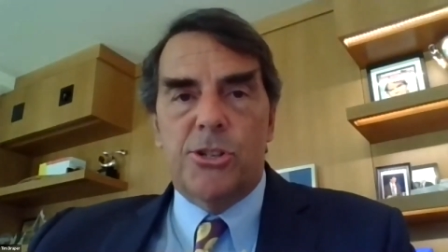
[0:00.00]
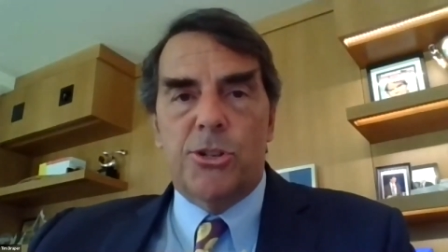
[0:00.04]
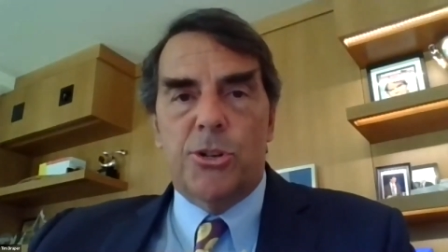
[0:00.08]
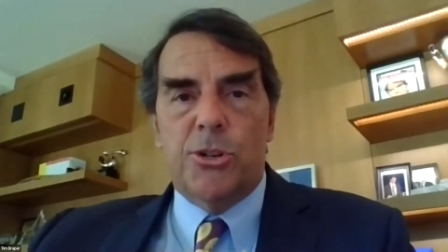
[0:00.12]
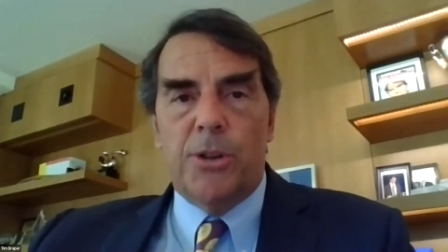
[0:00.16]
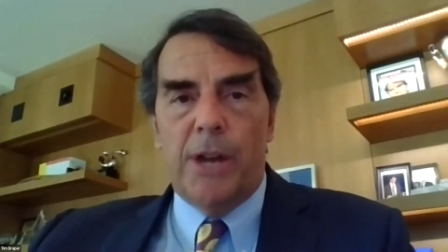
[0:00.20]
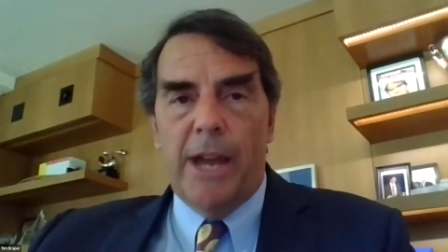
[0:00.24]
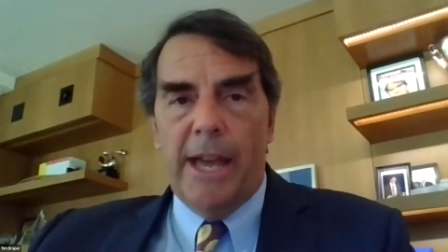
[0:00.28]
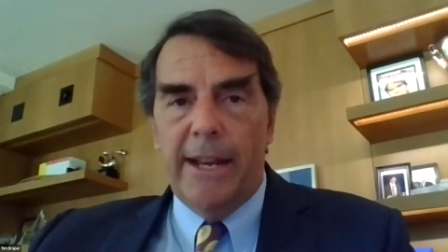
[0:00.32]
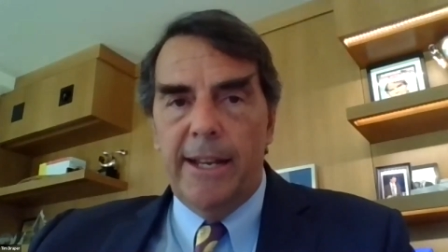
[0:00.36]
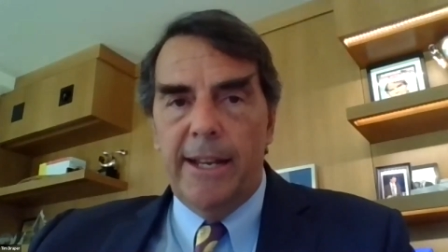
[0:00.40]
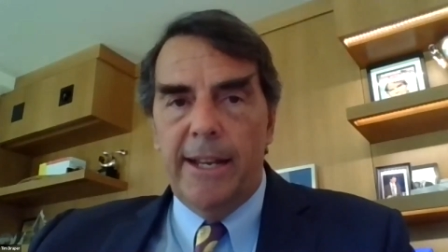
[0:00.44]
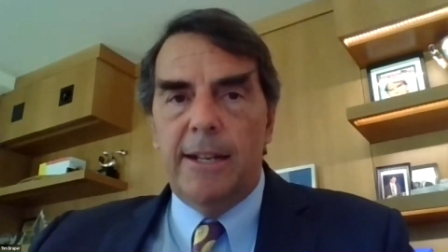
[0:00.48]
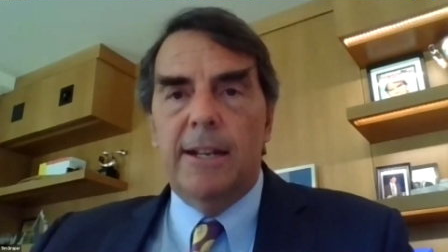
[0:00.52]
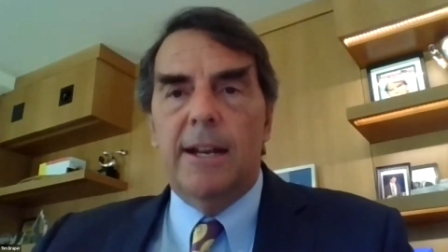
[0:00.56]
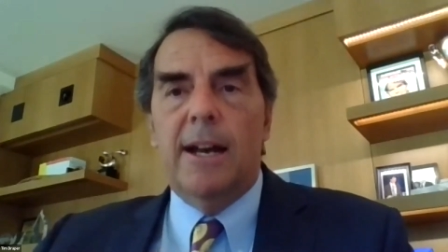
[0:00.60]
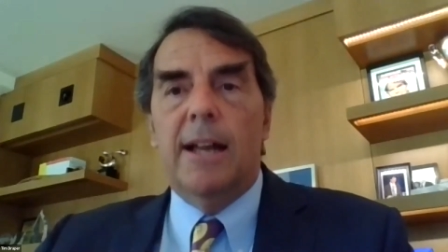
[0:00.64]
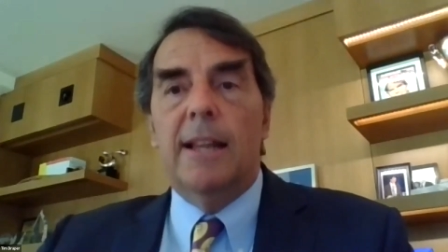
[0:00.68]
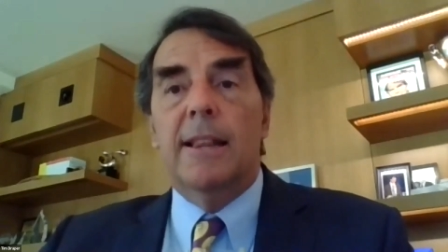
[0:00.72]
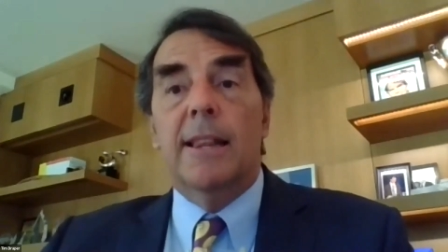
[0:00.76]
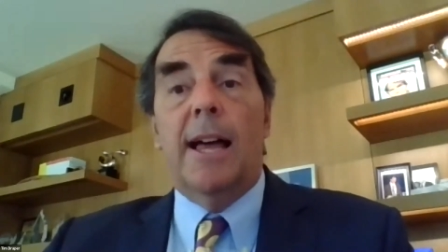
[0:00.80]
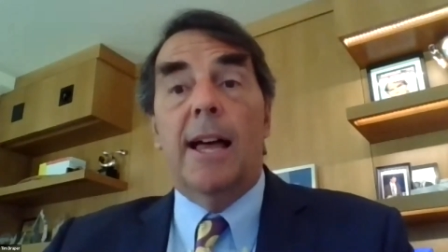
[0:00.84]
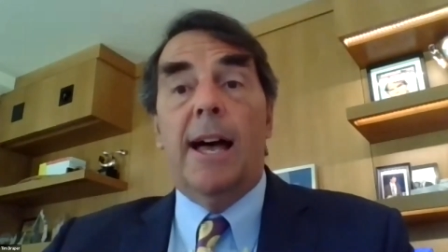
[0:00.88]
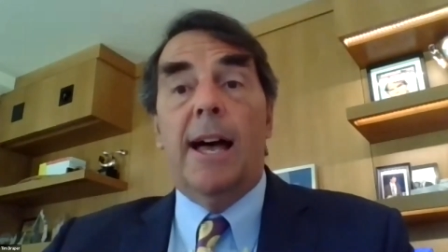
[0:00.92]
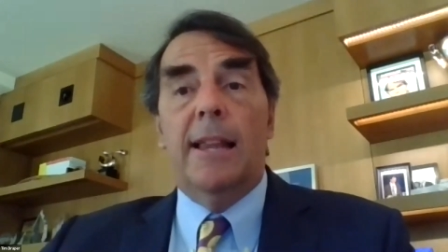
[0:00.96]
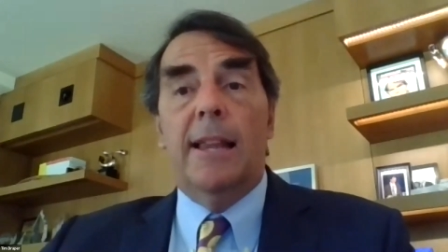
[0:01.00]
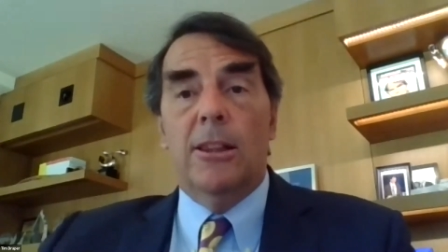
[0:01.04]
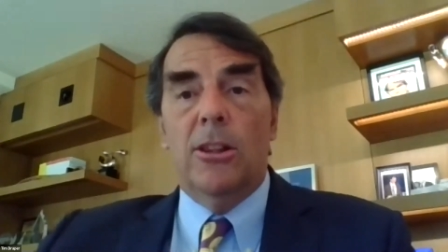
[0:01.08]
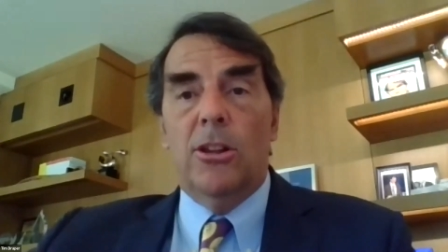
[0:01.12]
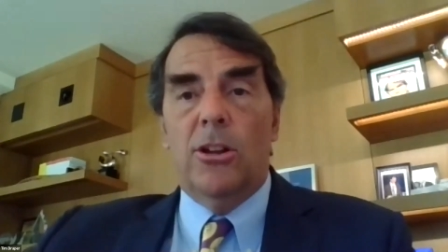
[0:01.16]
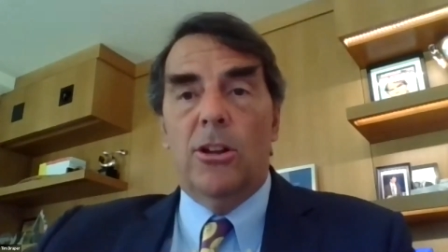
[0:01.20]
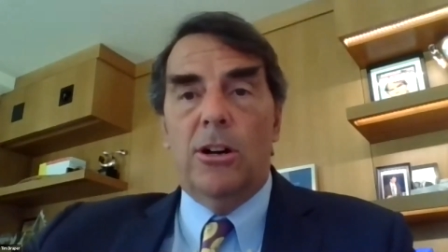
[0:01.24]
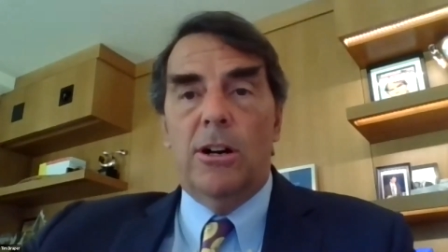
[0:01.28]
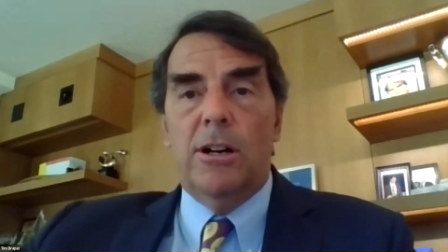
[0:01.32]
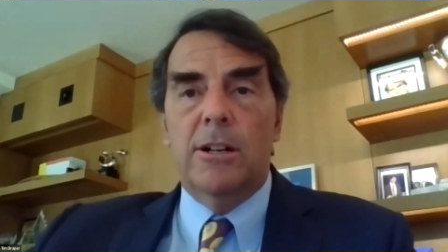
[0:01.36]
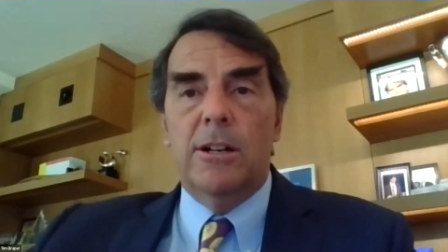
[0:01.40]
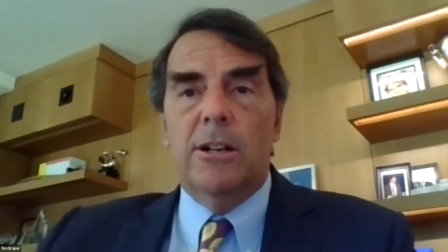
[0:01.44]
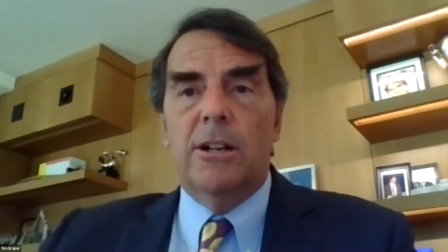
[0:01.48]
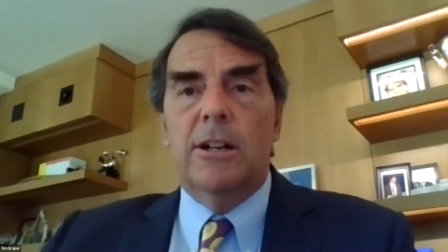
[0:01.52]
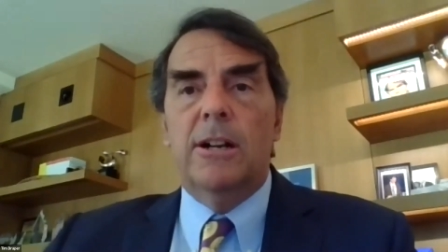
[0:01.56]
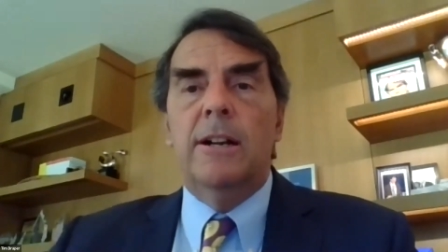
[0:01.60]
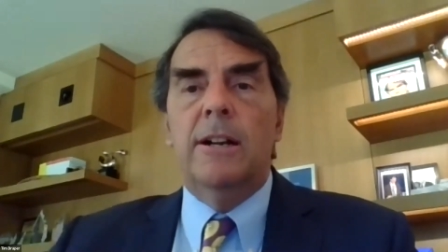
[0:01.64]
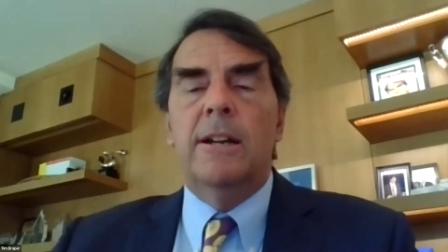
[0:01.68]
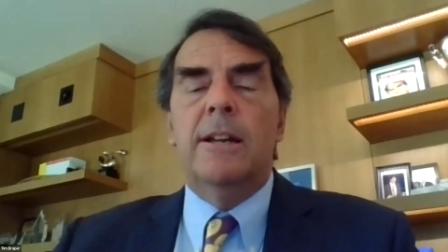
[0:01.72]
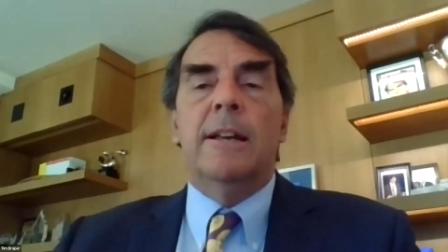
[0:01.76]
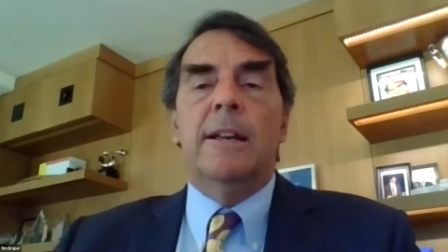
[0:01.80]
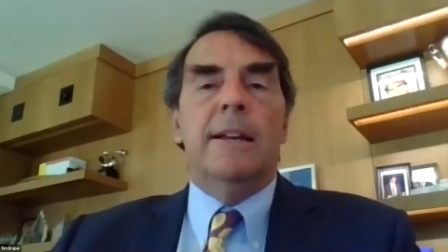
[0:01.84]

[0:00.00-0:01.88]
credit a lot longer